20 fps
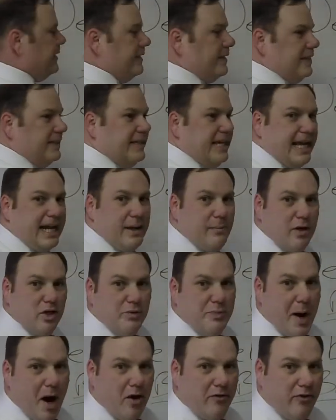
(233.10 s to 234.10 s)
is the second
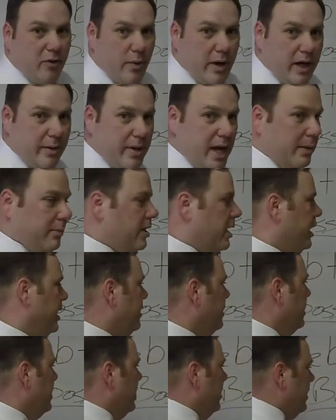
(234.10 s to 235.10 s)
most powerful way to make money,
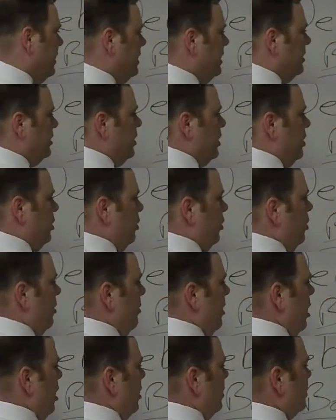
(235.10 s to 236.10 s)
is you're the
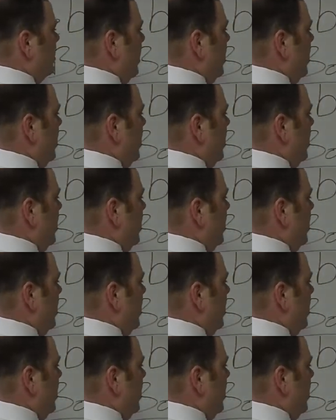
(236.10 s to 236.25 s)
boss,